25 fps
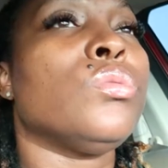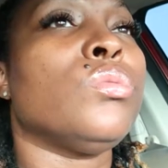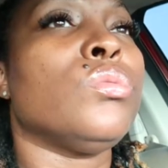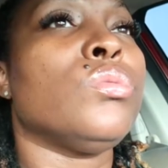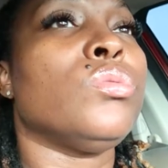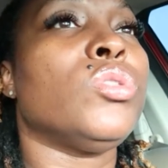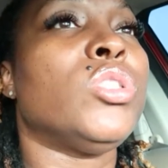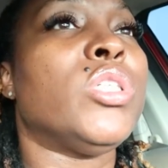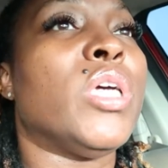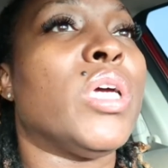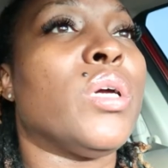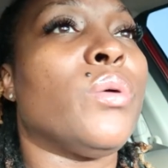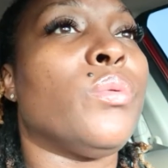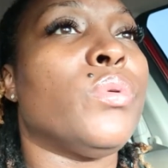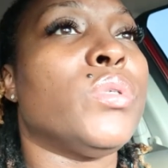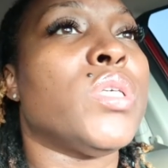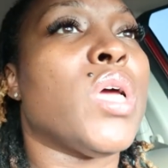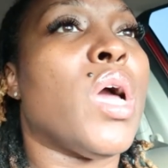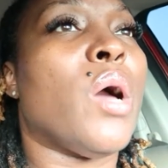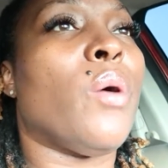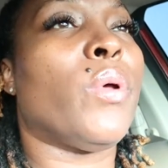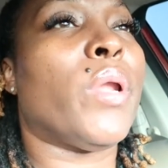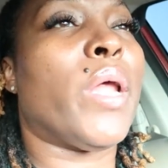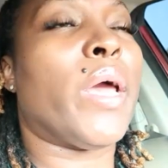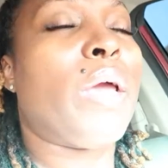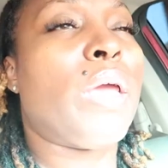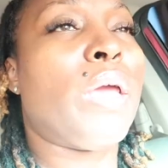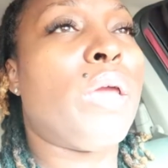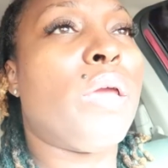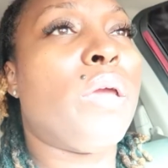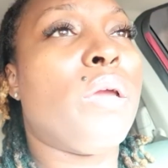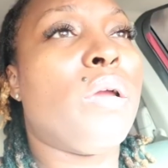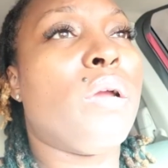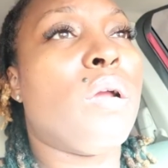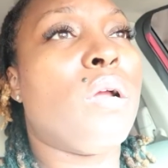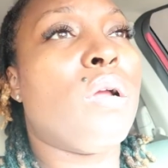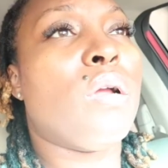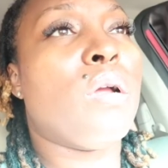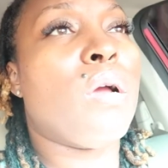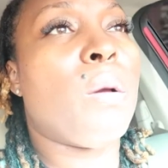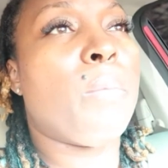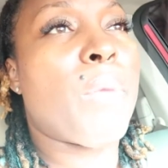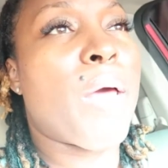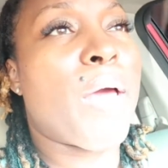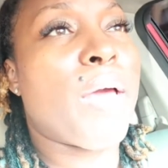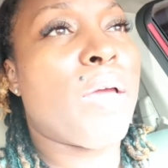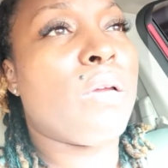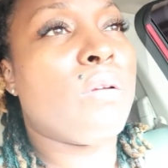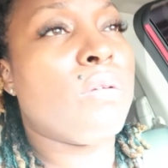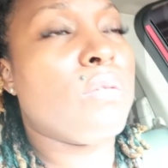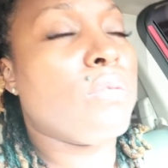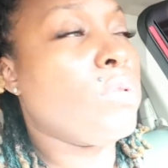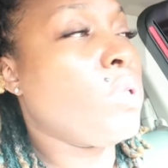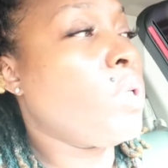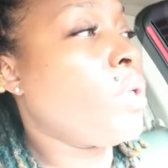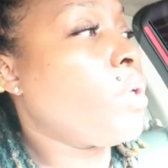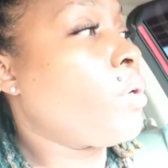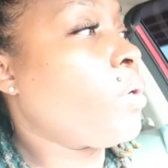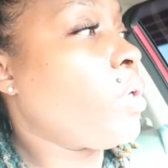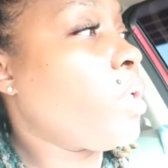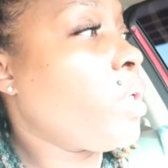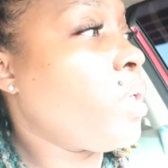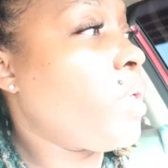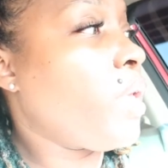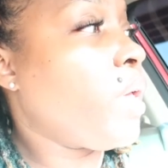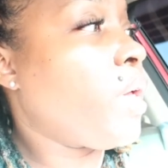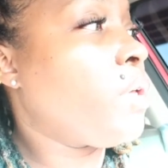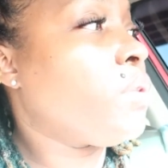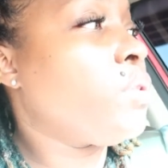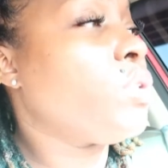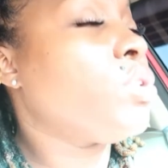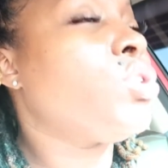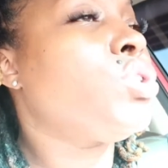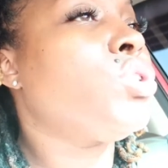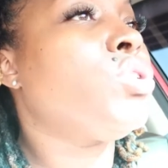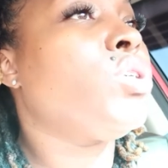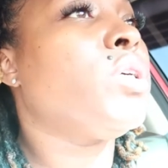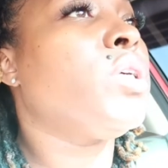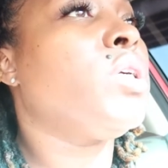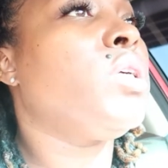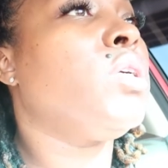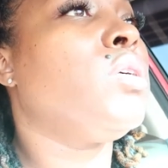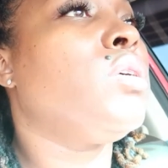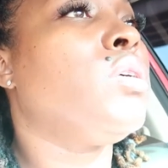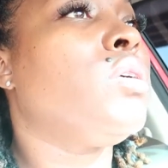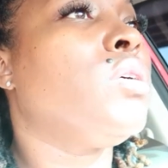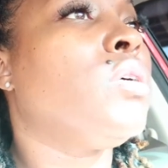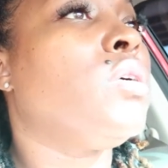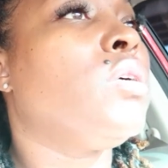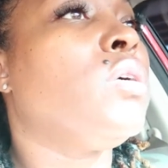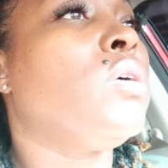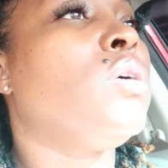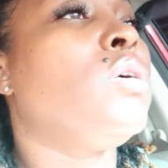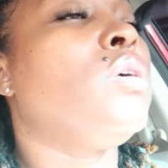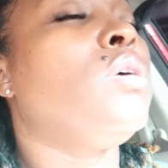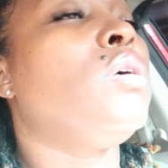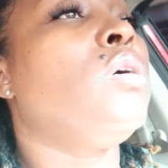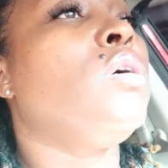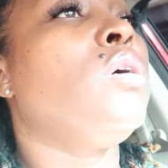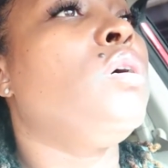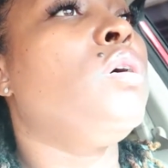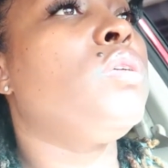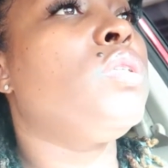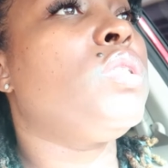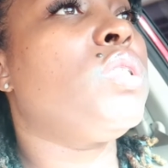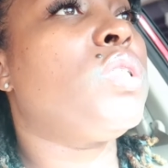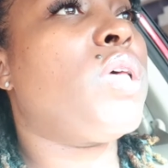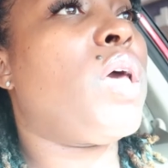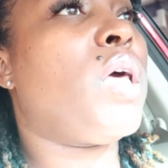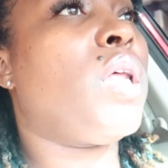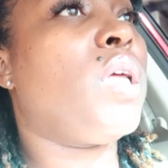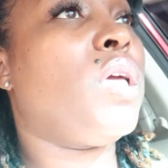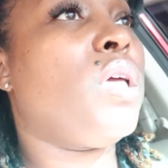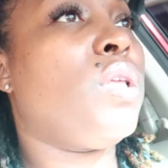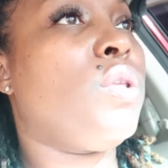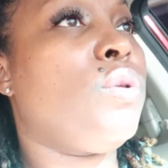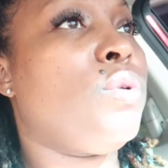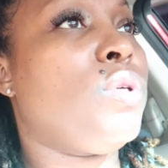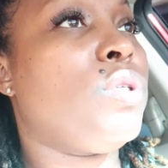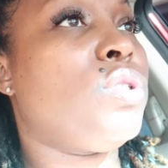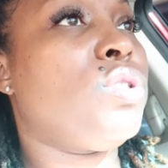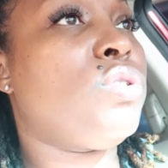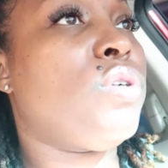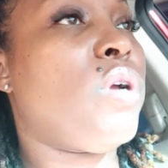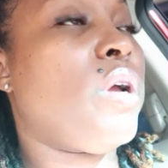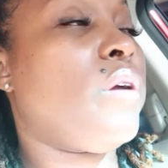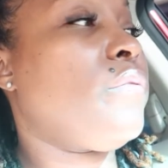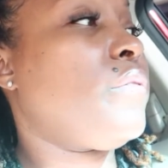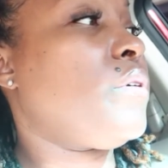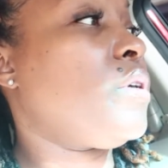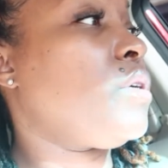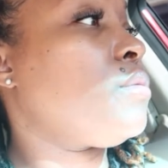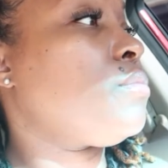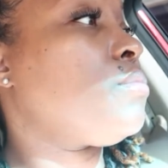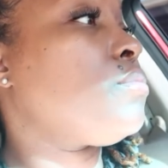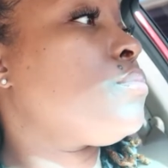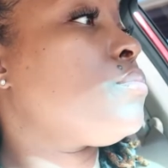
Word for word: to check in with y'all when I get here. I'm like literally down the street. Just gotta get through this traffic.